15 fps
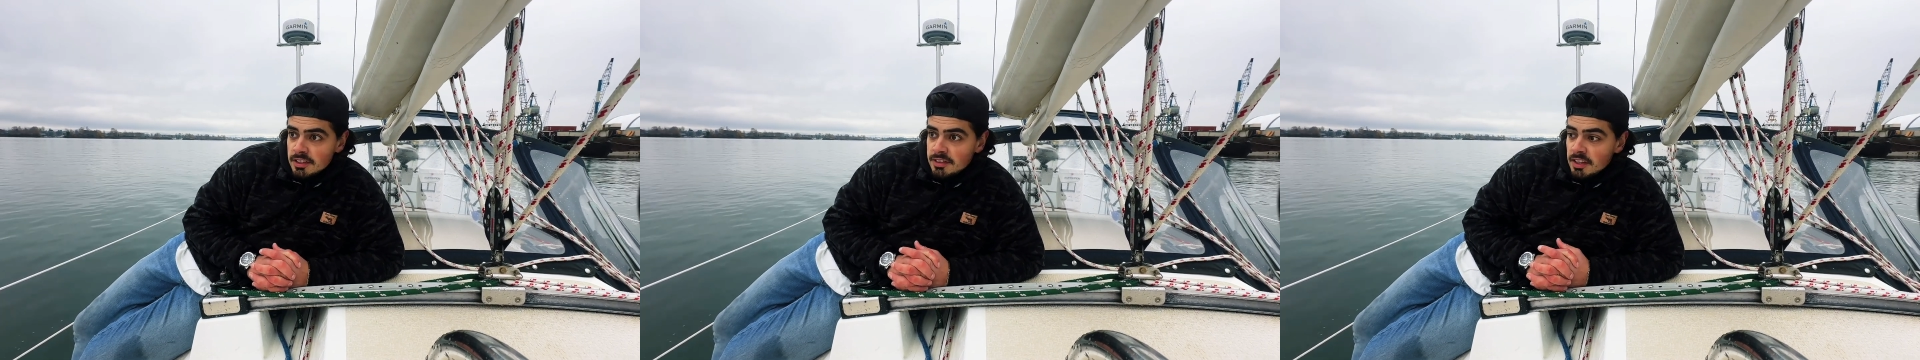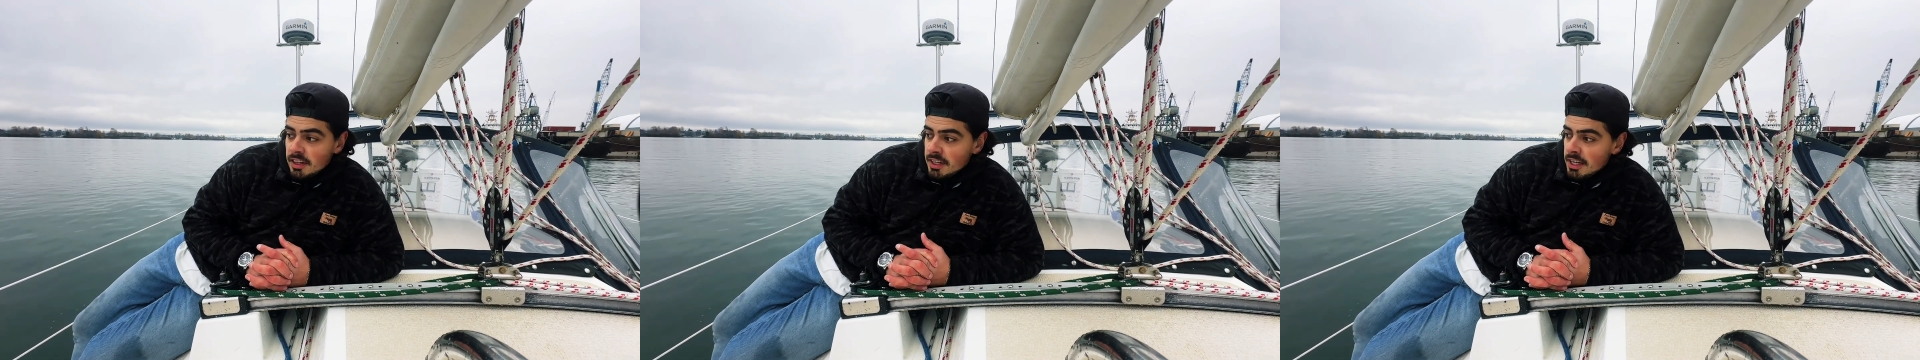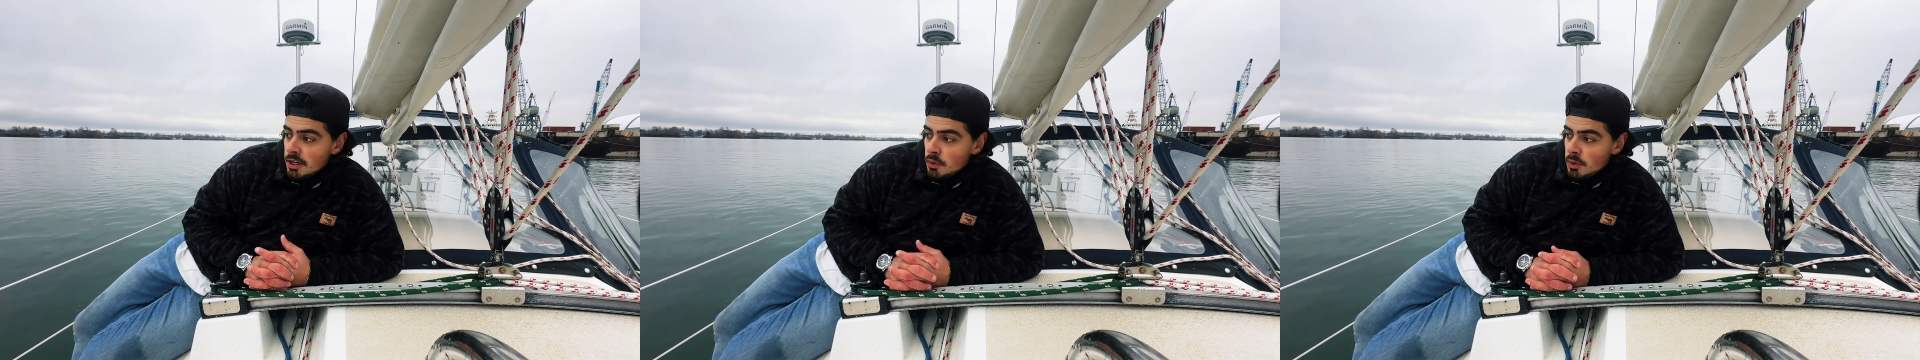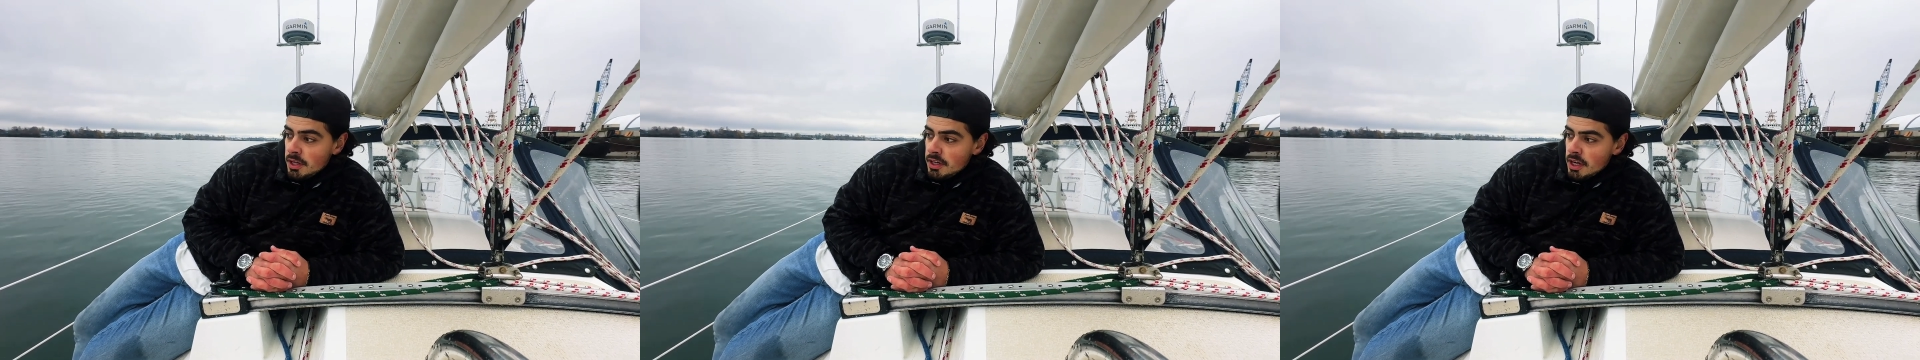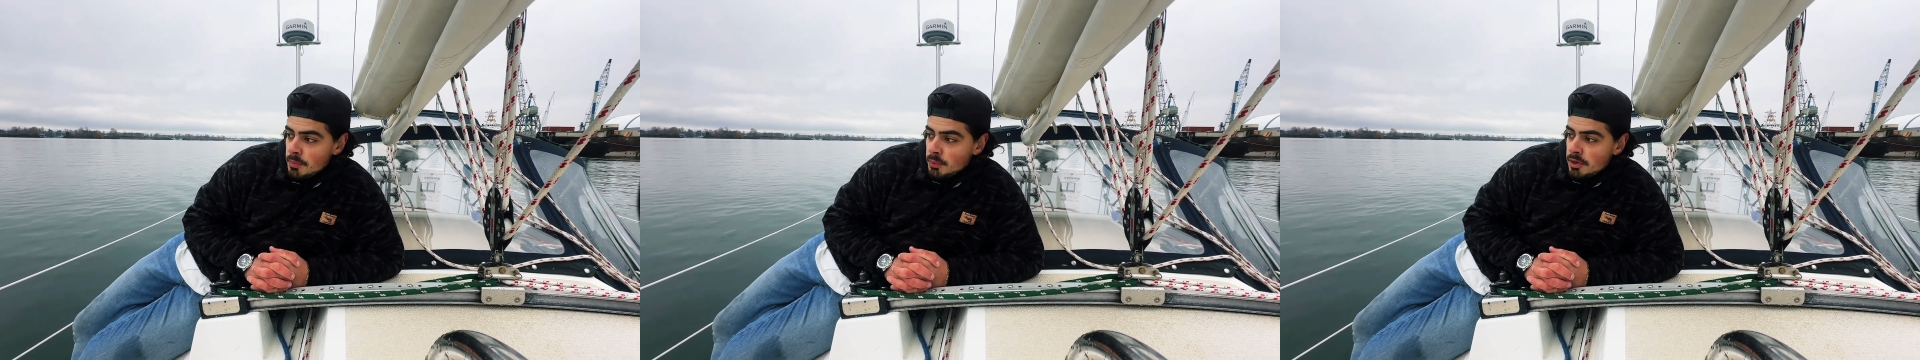sailing into
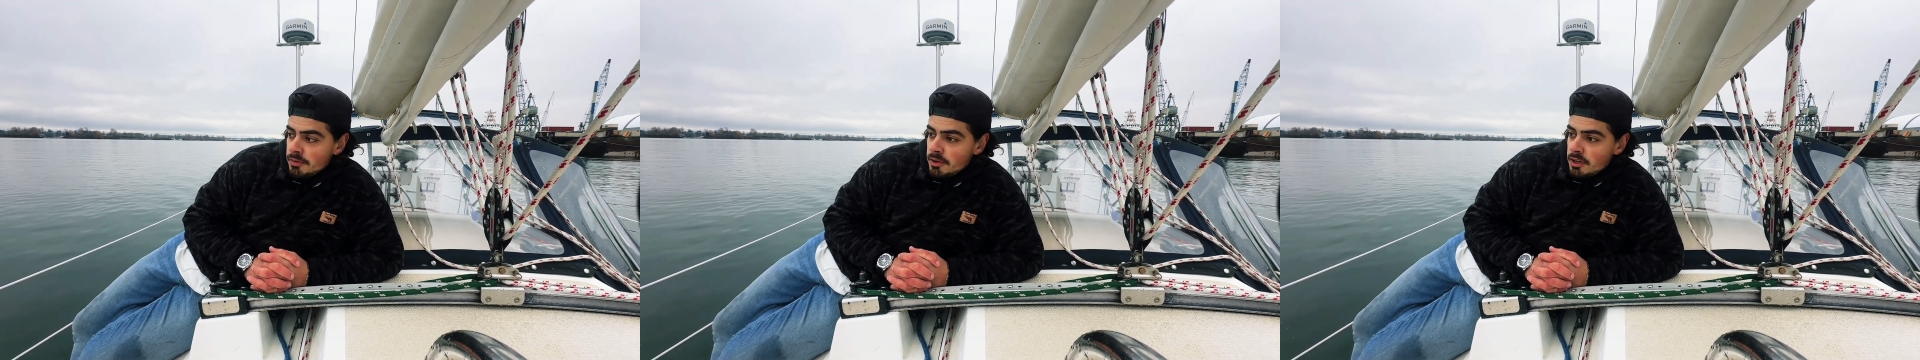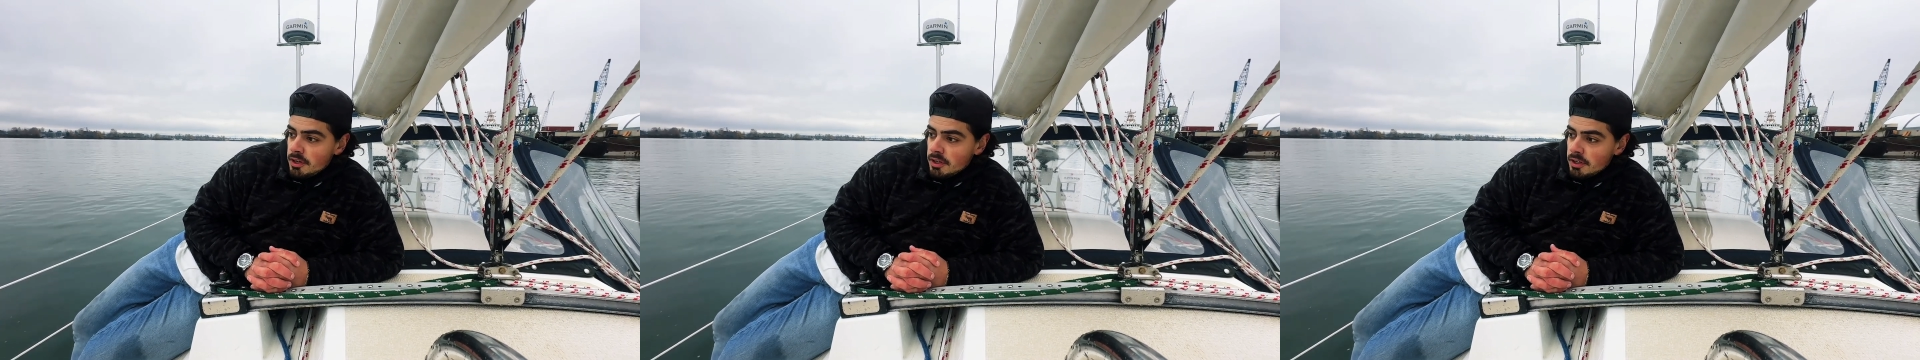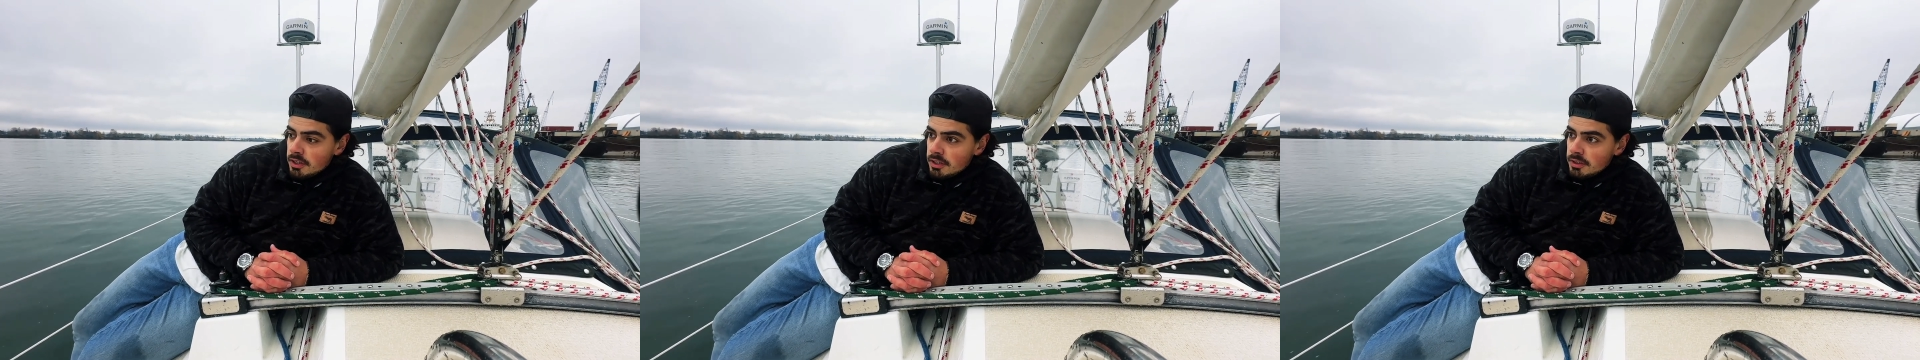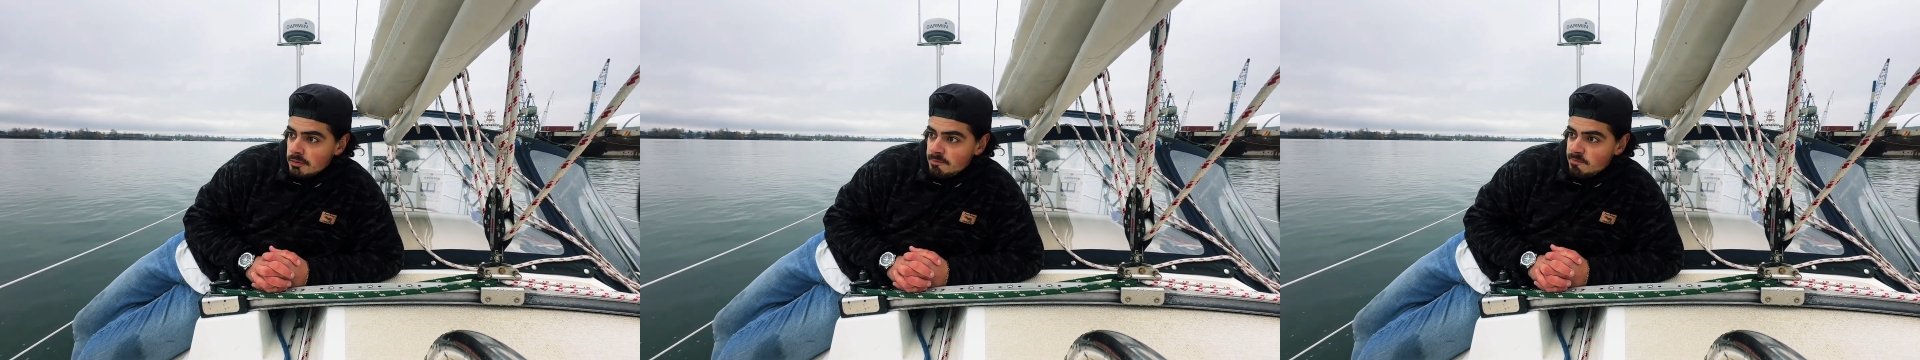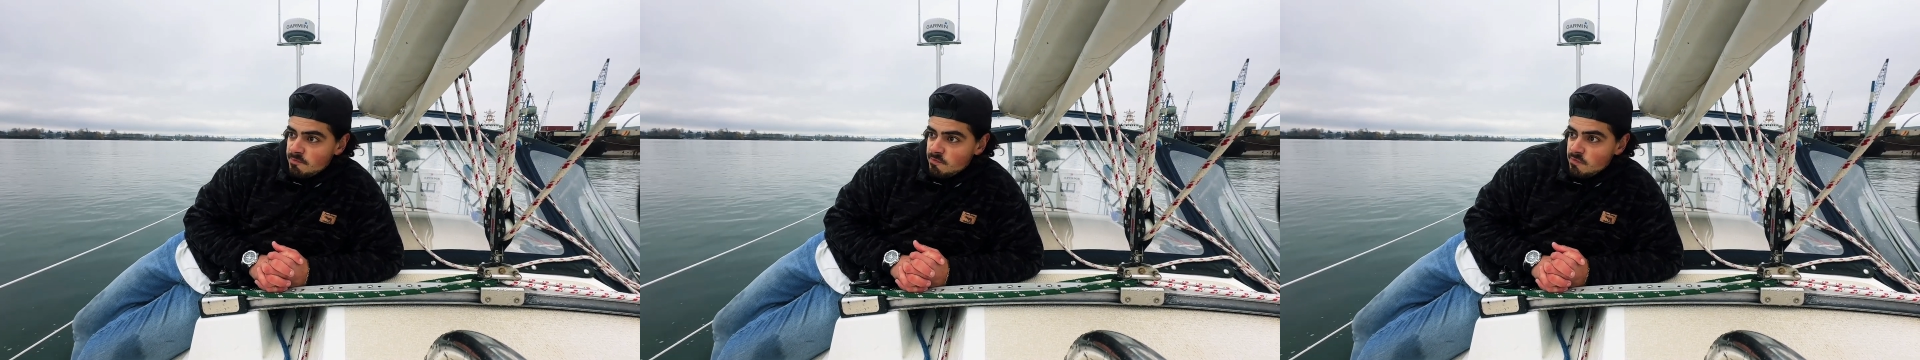wind upriver,
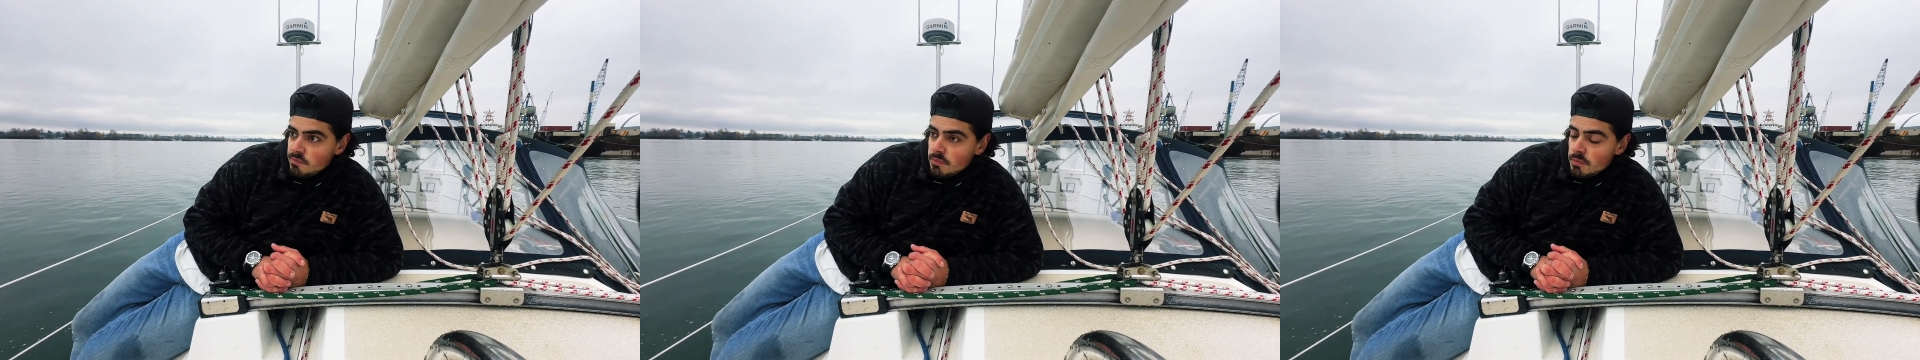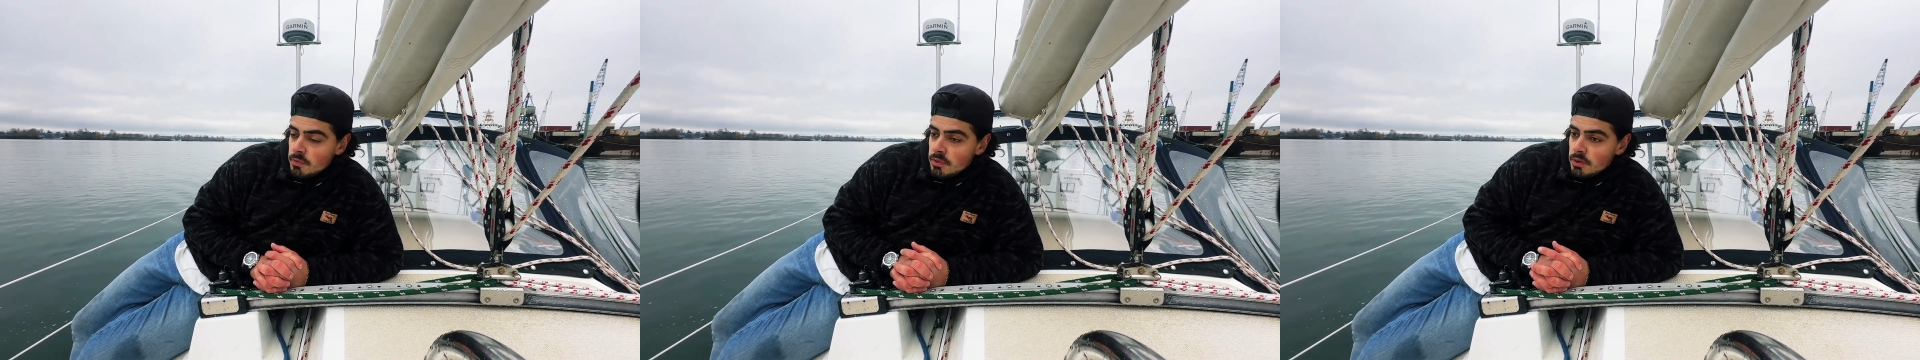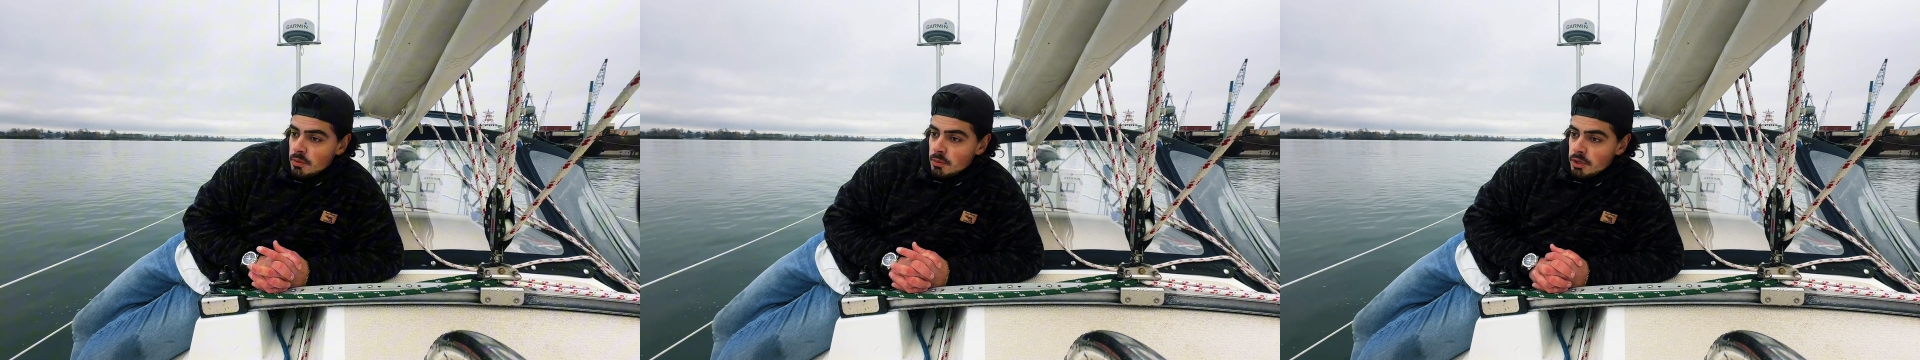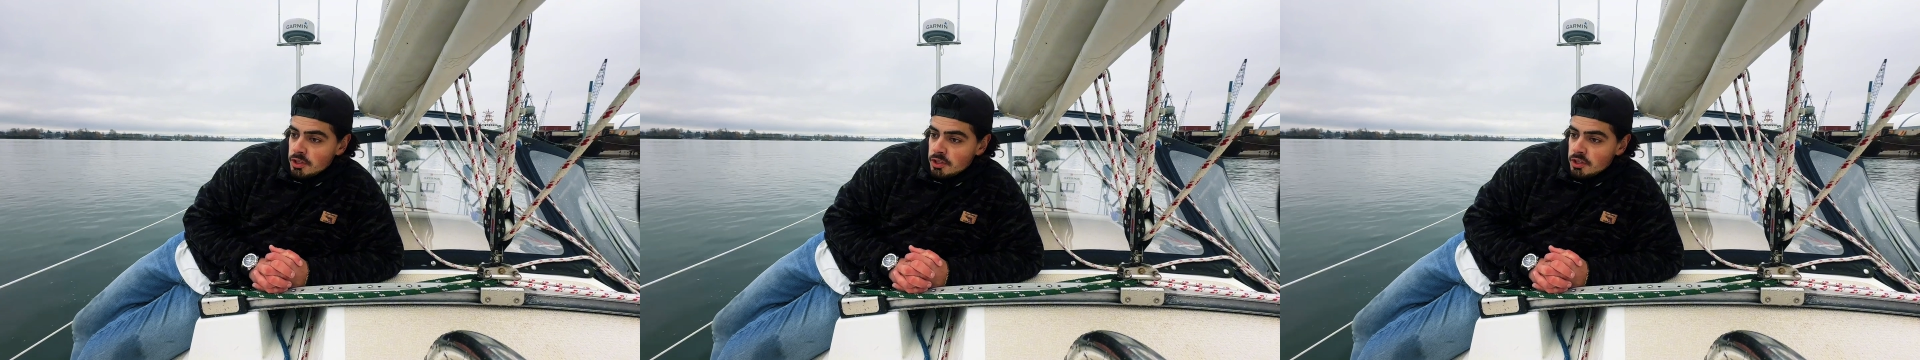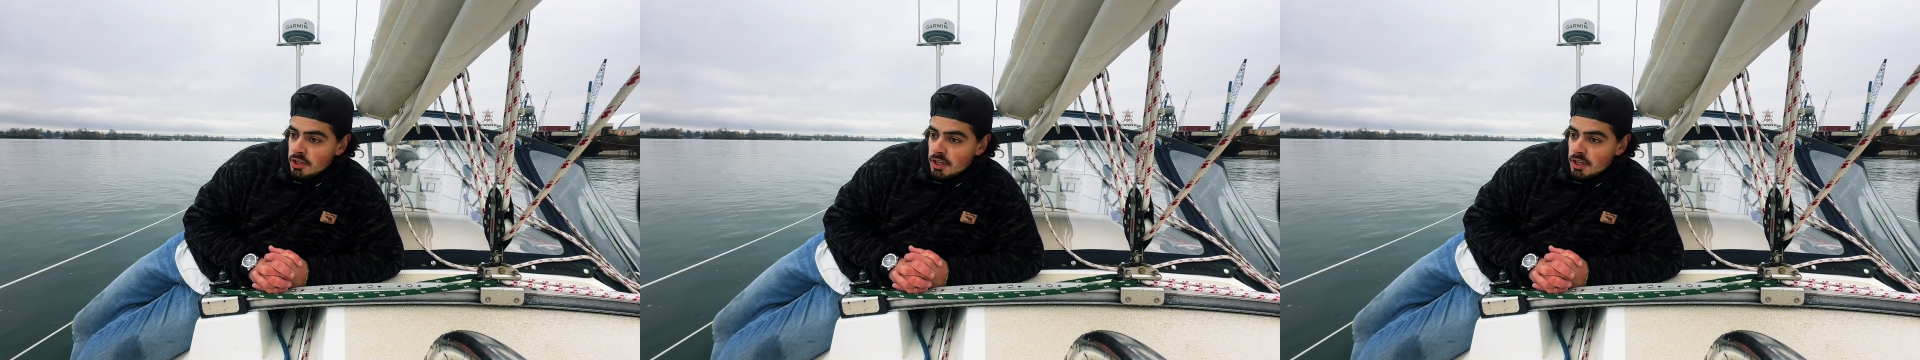which,